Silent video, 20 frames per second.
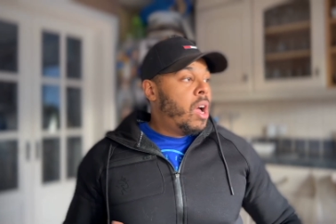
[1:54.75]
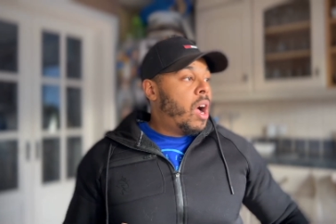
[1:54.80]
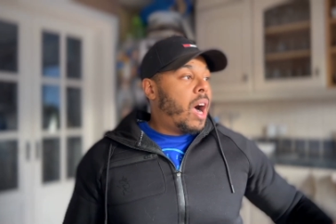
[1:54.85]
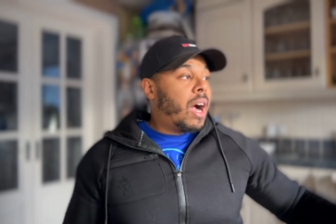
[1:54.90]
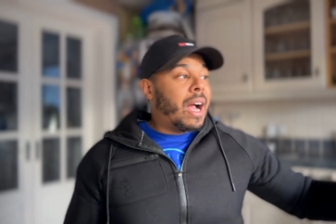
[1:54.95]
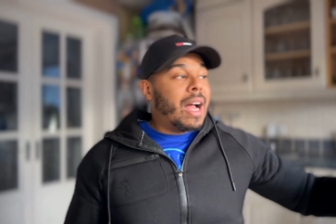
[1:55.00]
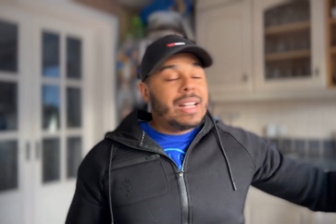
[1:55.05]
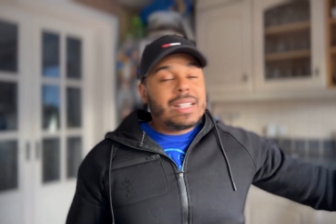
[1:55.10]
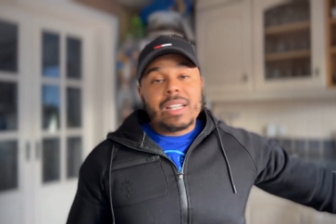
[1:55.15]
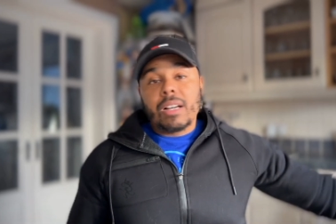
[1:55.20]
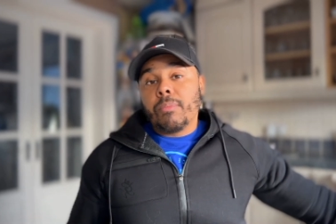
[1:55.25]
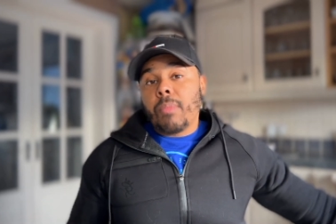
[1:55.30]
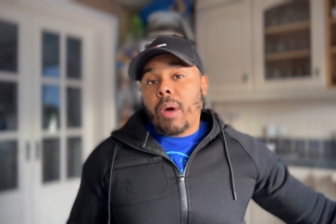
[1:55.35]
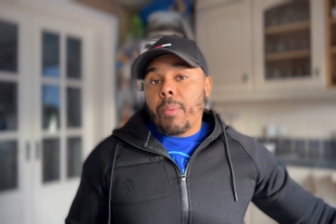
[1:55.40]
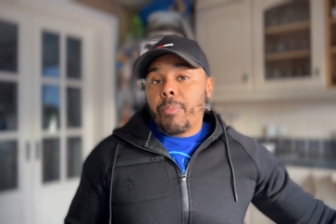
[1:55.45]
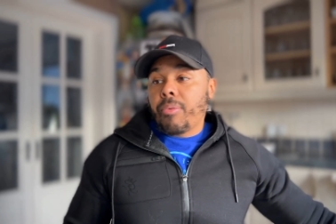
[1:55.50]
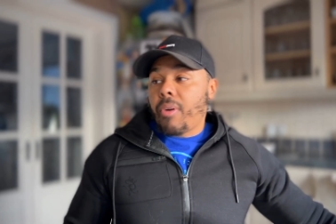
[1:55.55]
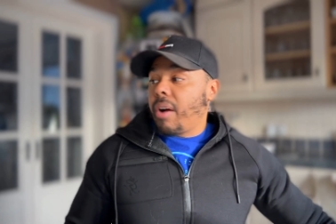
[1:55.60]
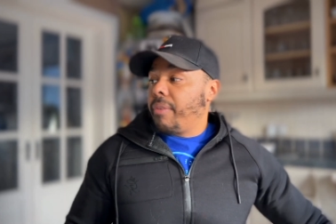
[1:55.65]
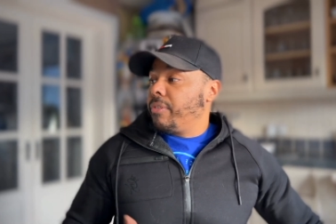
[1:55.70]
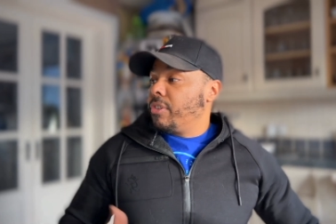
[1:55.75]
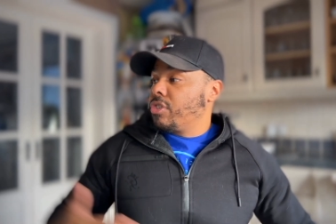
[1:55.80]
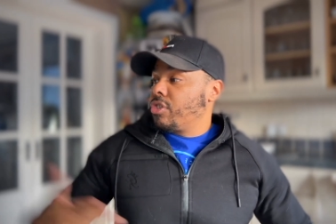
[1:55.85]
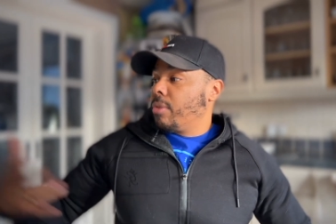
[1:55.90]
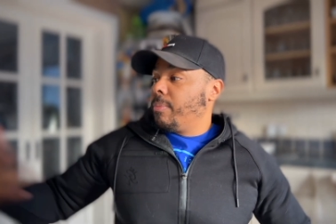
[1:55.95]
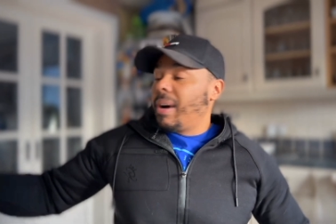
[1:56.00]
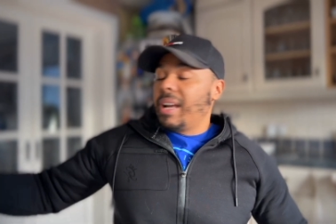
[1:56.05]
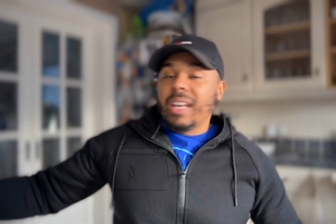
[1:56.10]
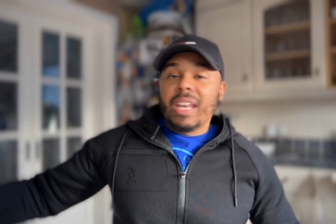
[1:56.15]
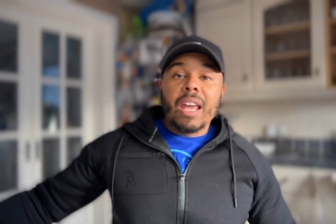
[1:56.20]
I go and tell my brothers or
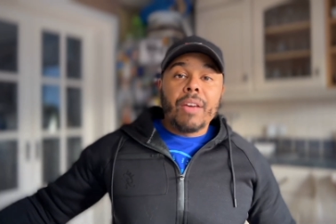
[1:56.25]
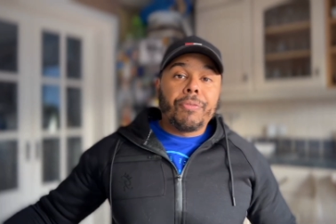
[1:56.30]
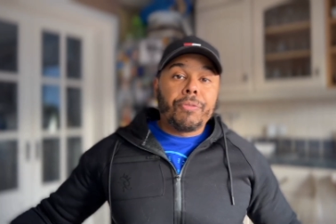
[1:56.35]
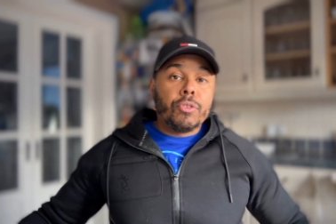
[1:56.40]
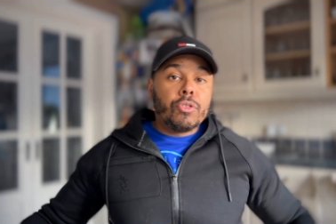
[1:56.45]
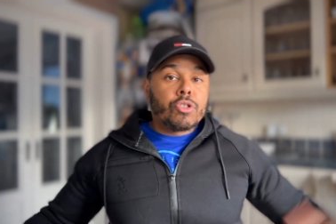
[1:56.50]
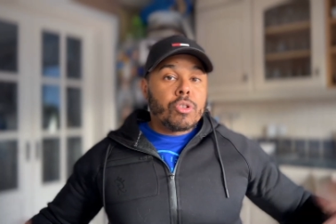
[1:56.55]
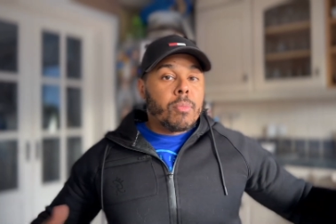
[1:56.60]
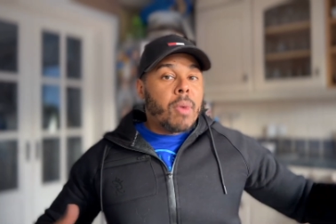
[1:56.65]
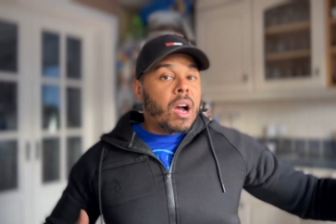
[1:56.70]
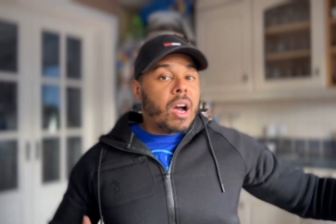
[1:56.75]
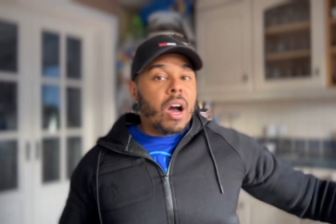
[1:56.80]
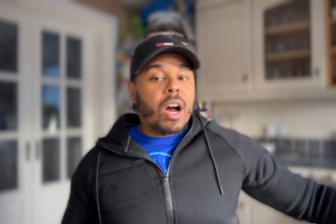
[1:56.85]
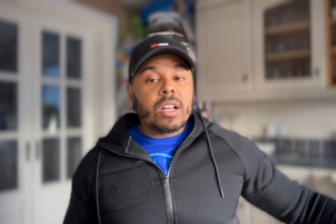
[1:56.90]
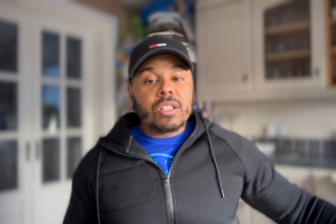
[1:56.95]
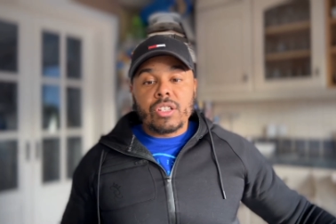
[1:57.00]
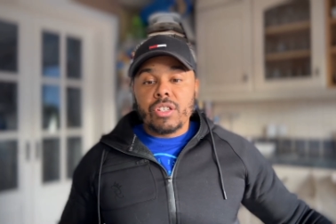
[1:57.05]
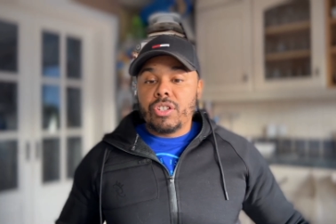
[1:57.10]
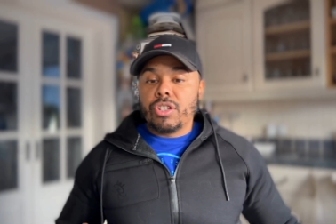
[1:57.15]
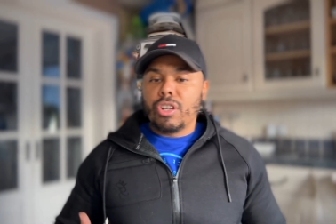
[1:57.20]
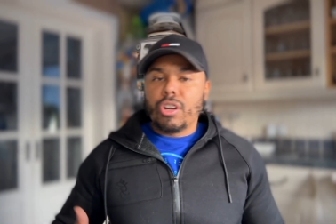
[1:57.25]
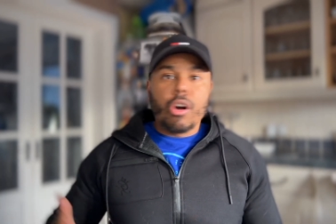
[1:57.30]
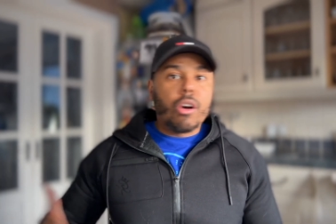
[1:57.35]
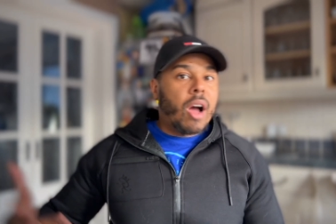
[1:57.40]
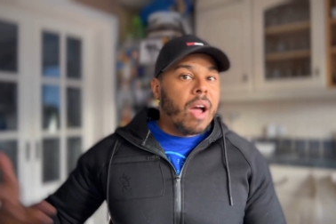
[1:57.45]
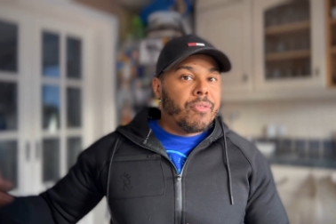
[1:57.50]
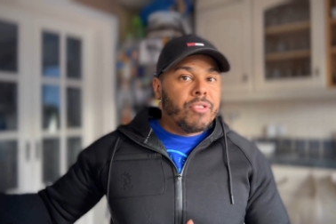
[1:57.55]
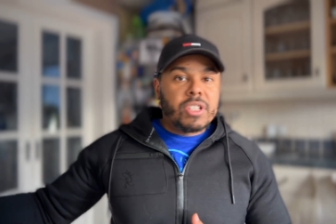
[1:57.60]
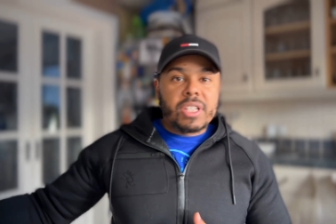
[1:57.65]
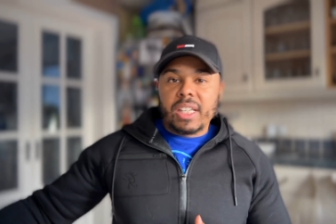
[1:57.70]
my nephews or my cousins, you know,
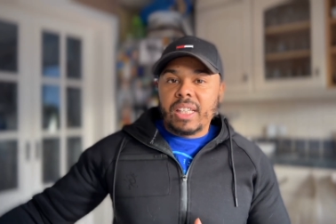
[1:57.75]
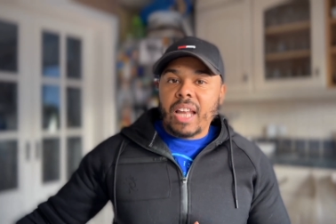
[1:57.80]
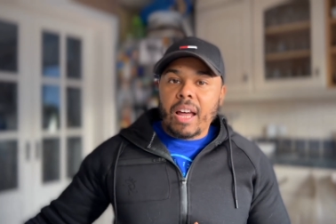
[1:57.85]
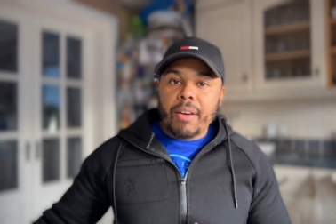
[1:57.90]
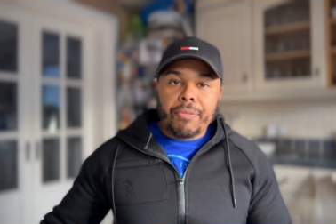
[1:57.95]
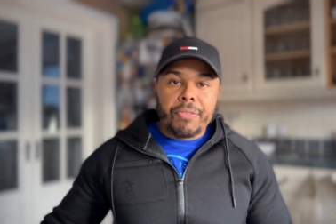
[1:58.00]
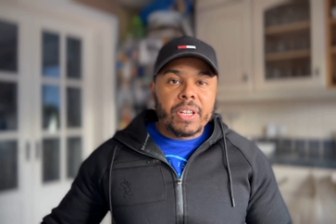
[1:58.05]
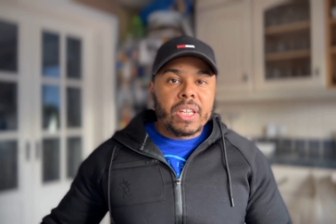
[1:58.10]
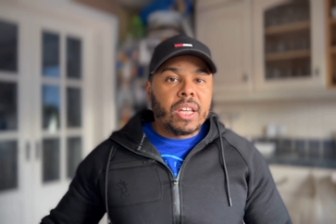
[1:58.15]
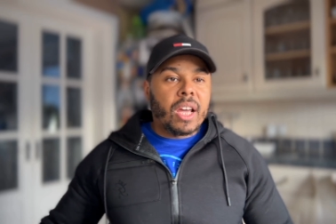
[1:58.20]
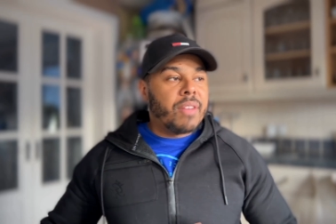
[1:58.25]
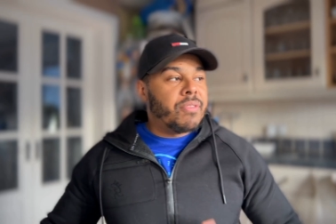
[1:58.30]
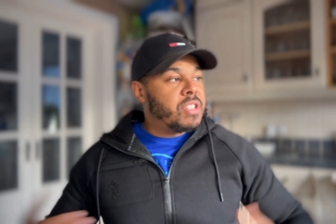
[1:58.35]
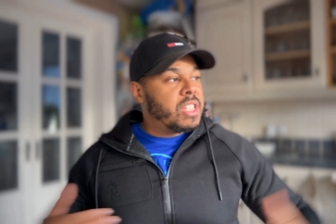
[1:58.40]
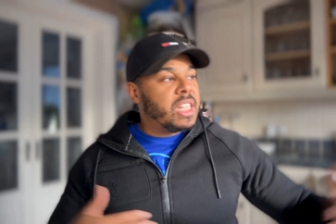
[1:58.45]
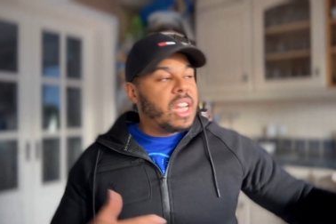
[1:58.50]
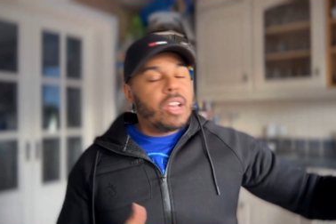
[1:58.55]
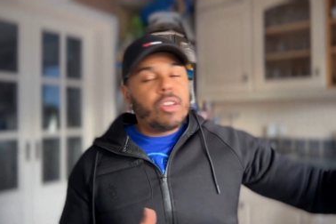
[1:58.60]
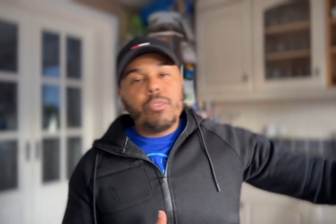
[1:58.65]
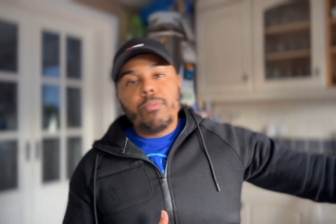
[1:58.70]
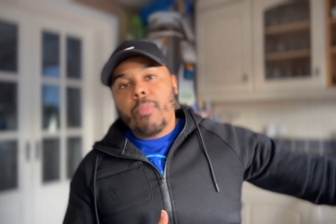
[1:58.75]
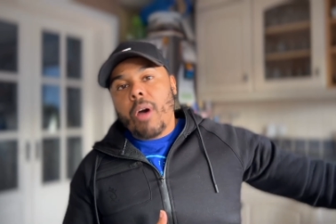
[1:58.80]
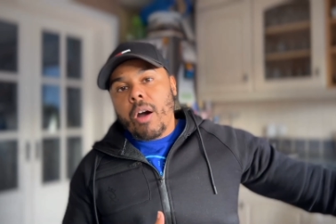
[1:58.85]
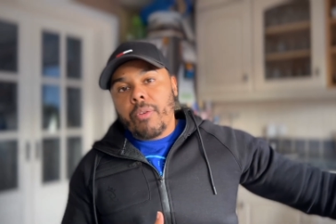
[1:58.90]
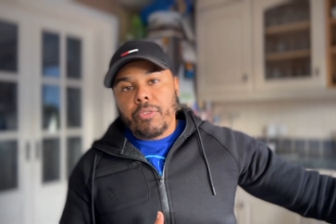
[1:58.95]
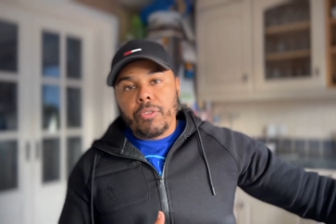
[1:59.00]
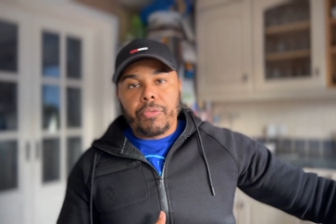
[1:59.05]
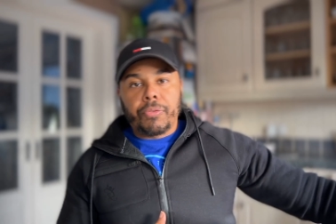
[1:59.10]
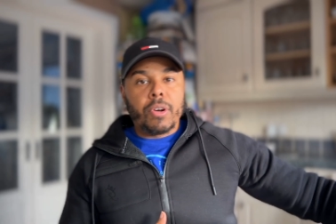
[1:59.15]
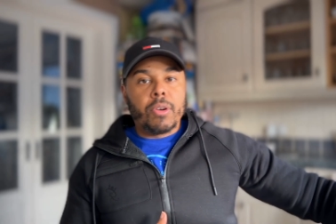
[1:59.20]
have you seen that video? Have you seen that new
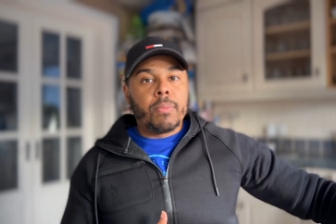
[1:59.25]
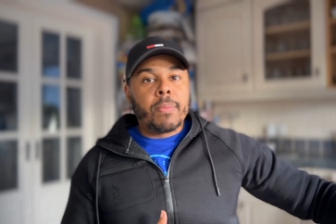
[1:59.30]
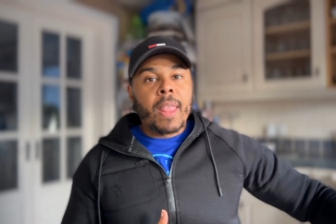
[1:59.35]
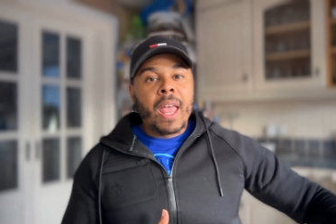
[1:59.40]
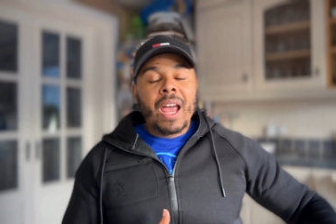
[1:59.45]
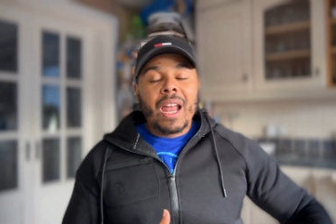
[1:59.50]
Marvel film?